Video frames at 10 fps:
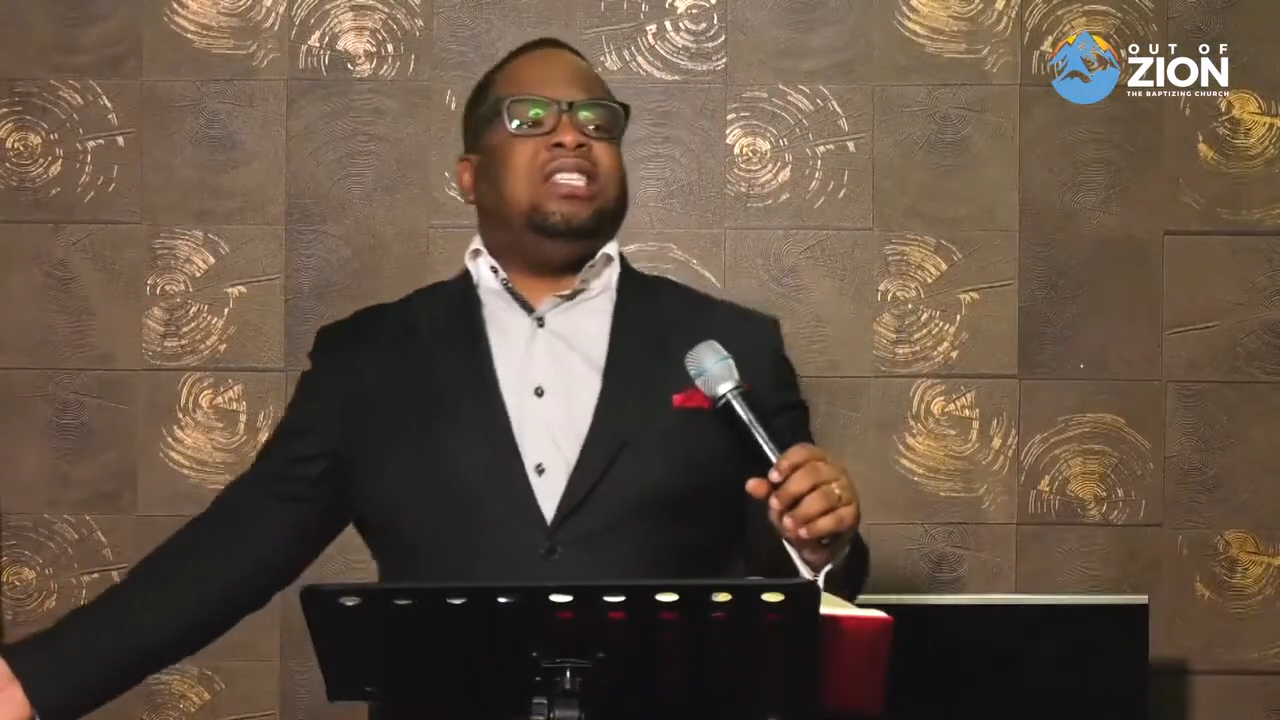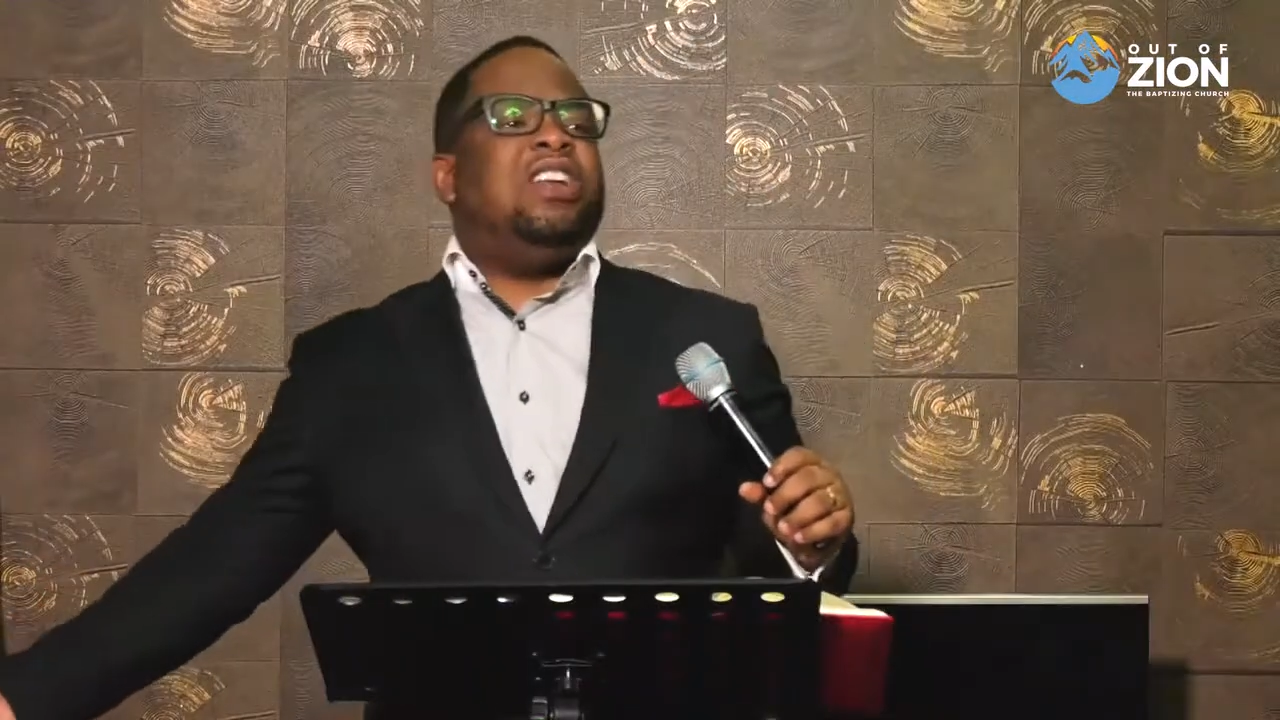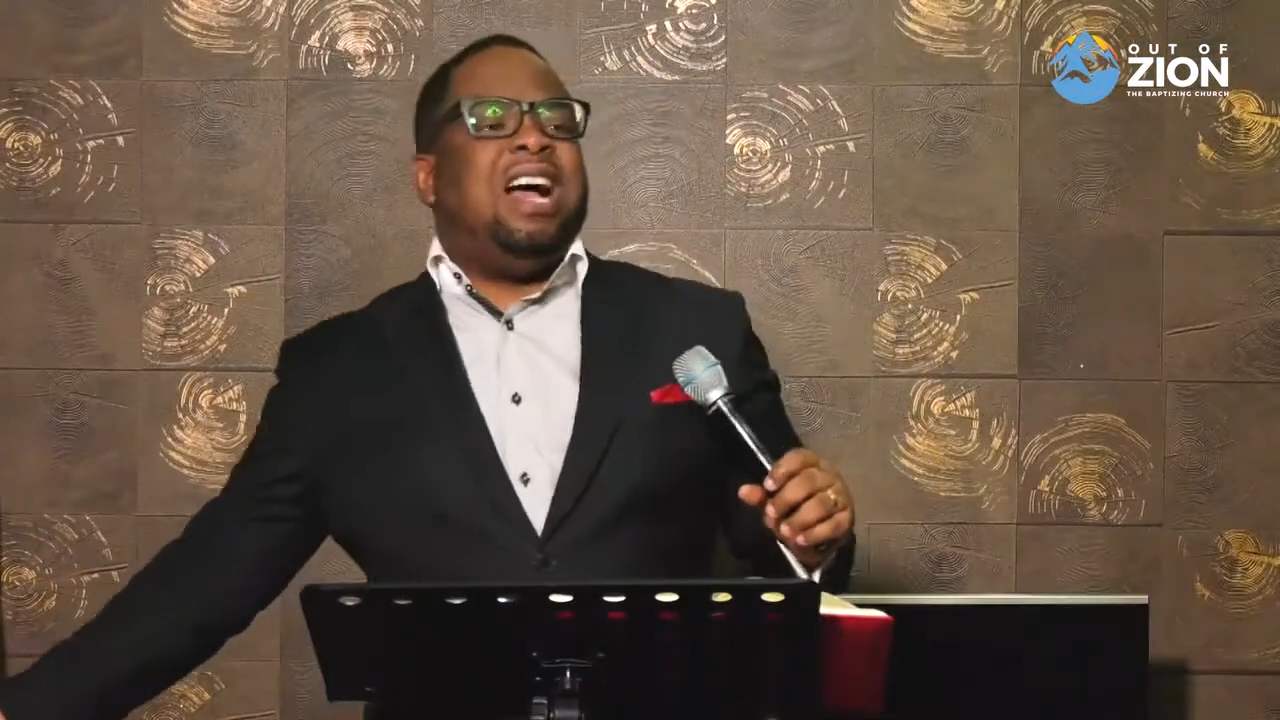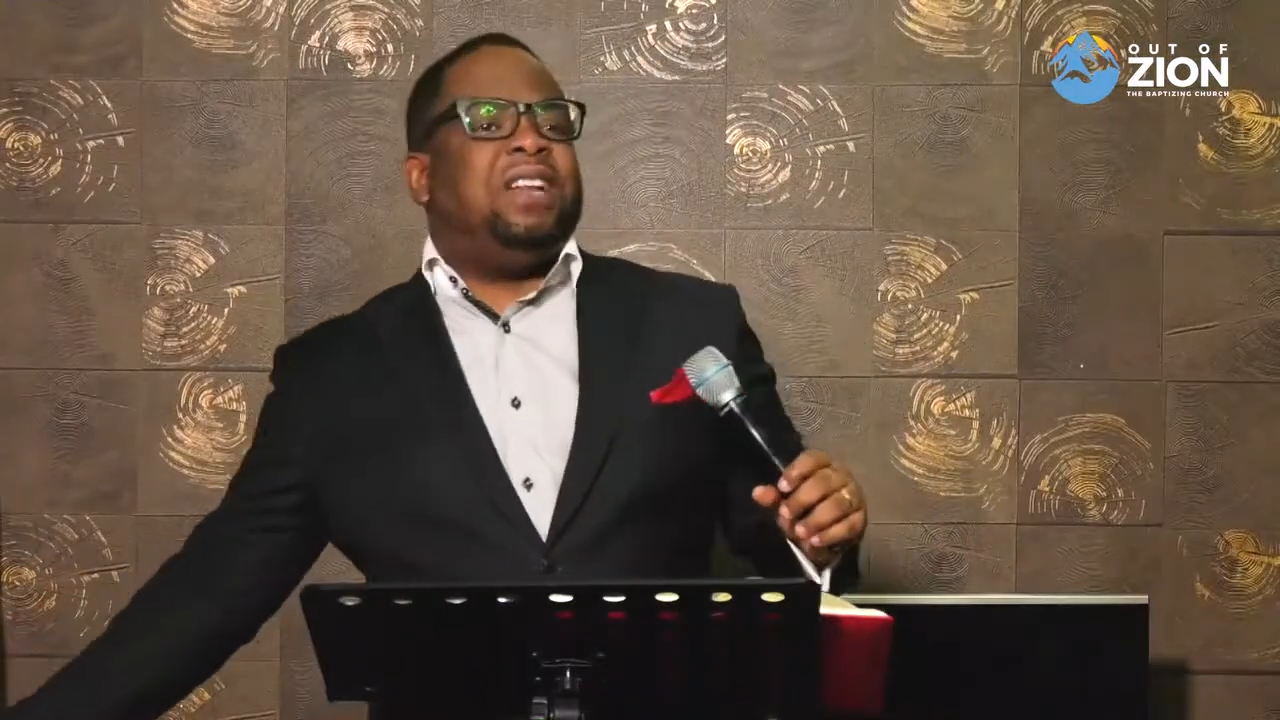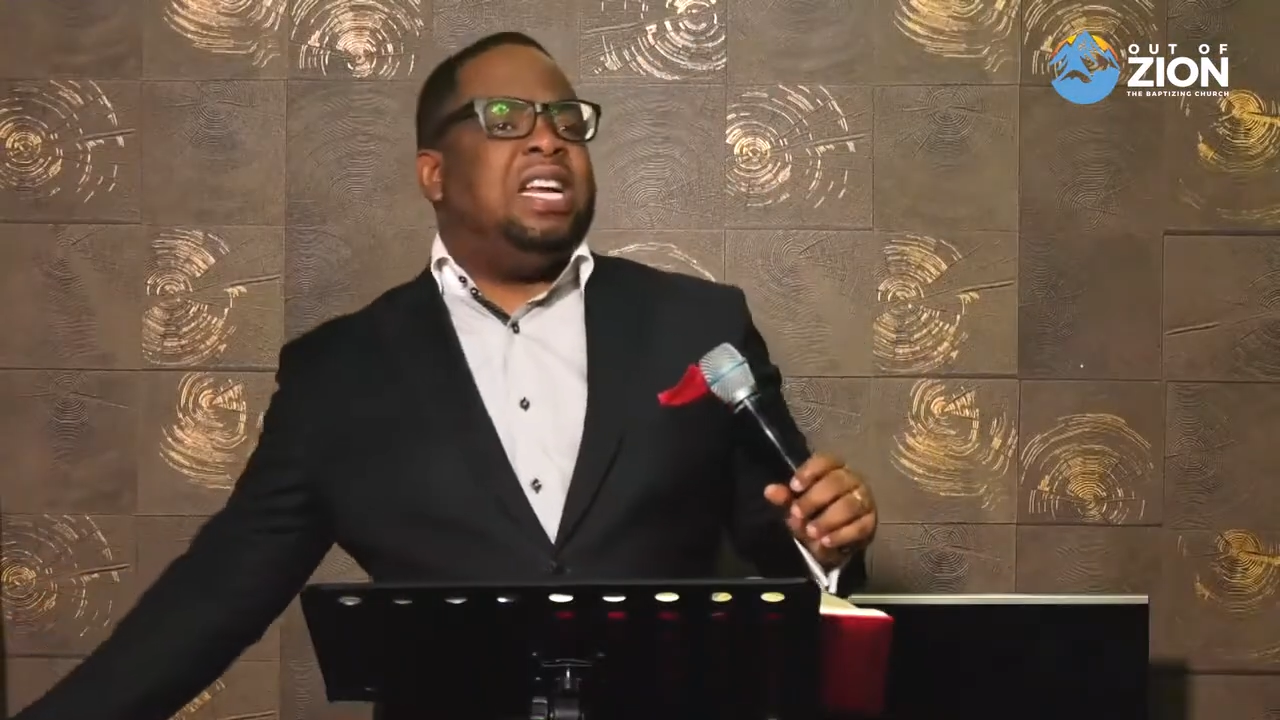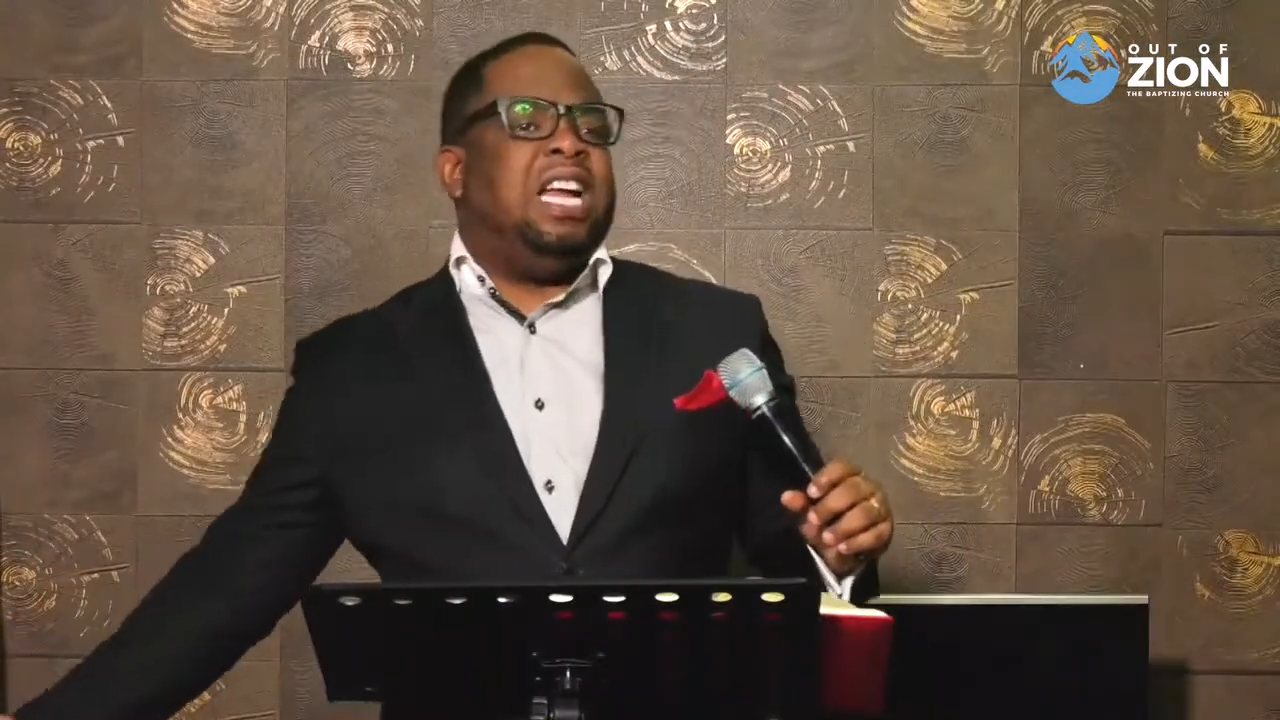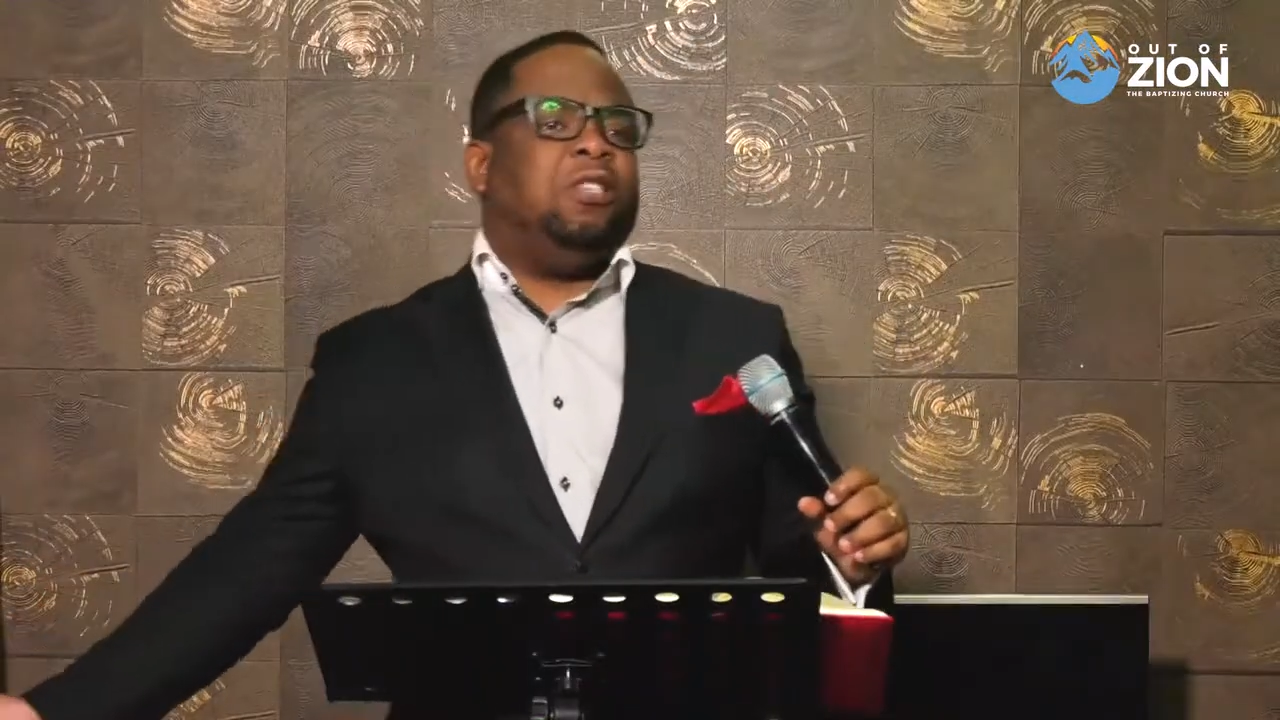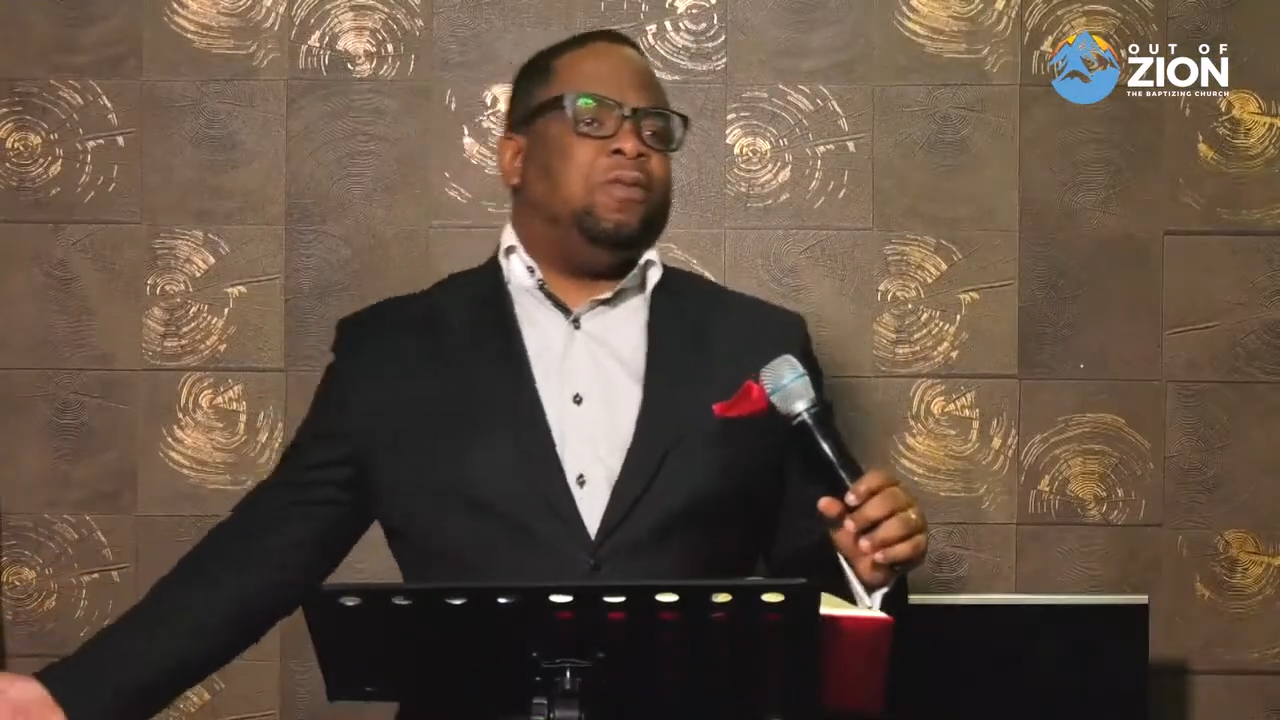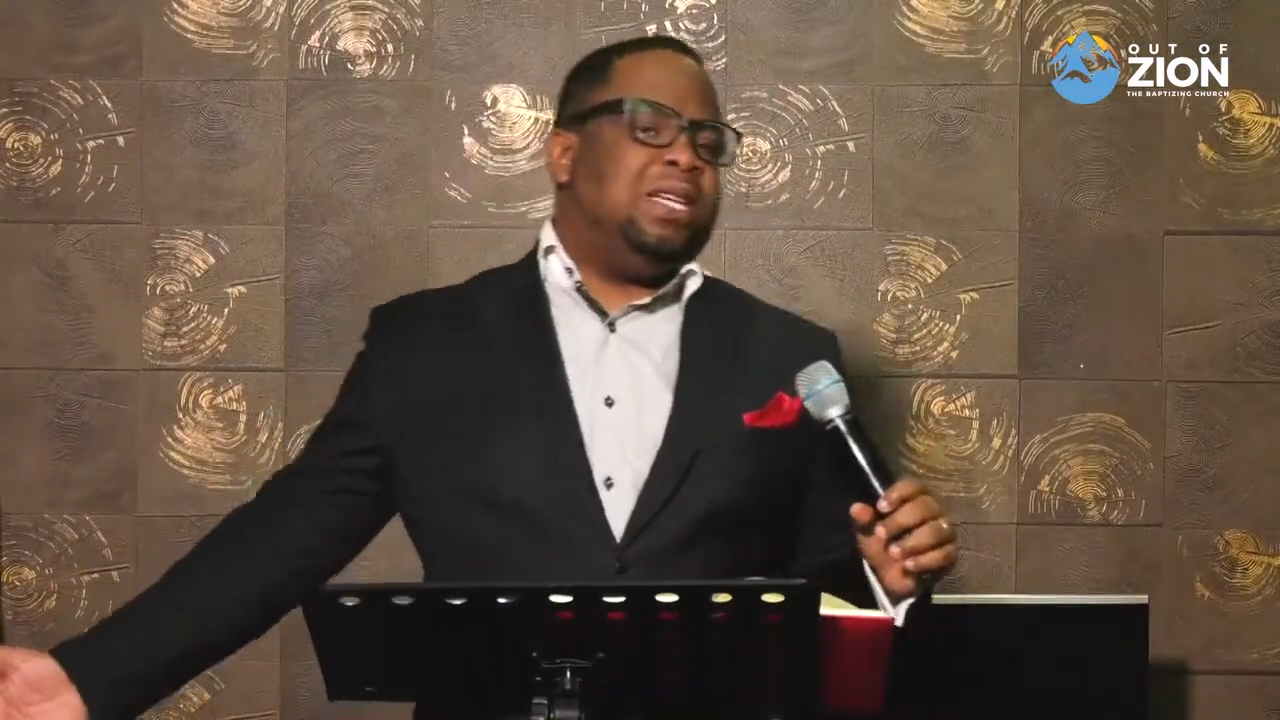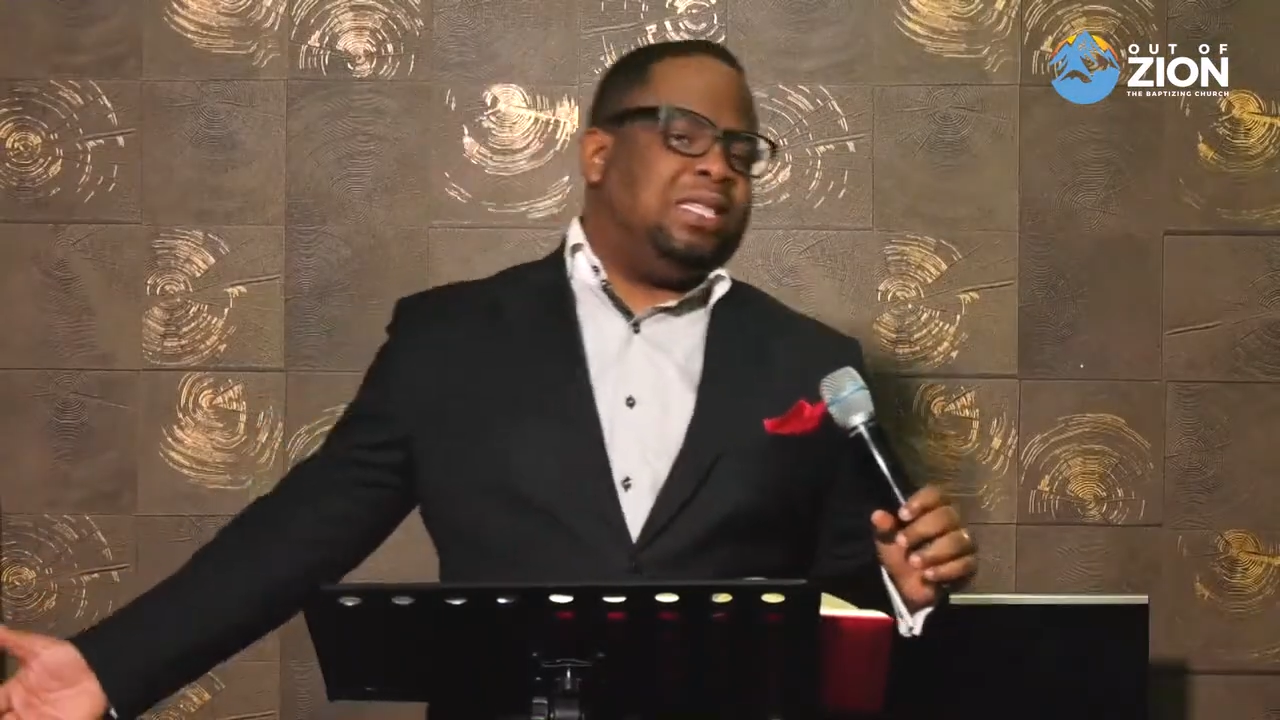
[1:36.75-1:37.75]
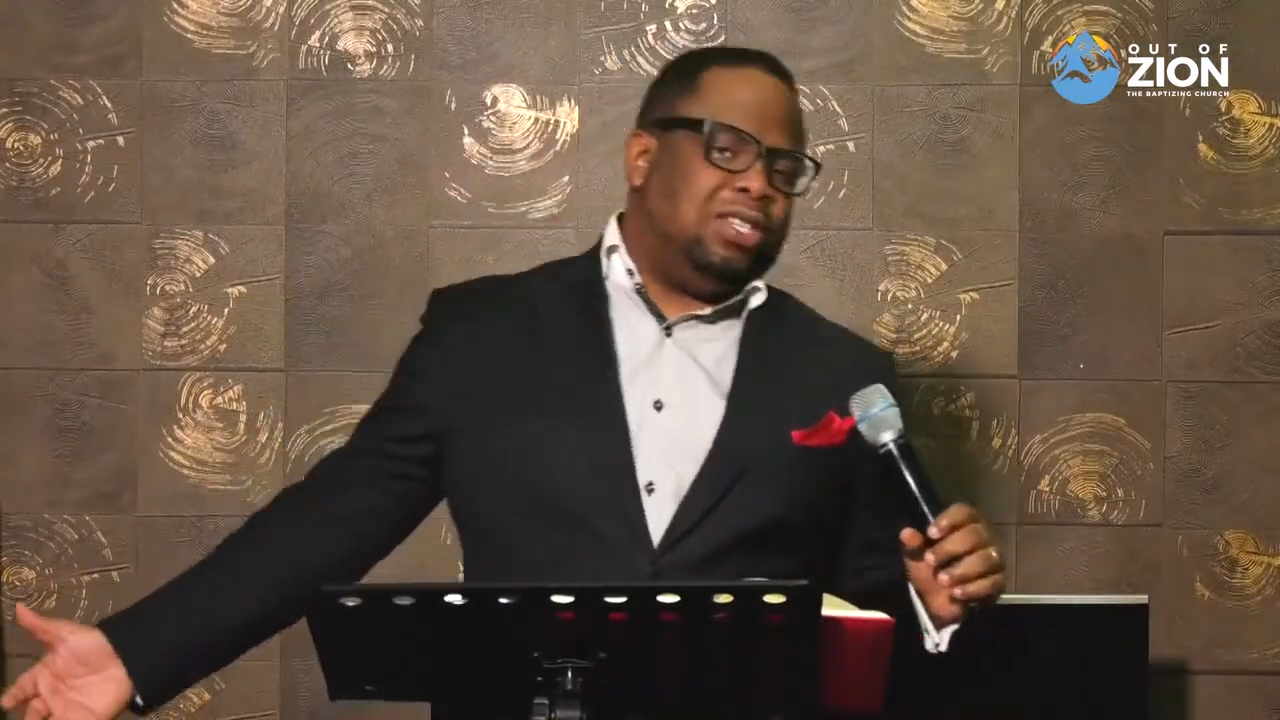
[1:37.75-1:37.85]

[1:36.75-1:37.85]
You know, after the experience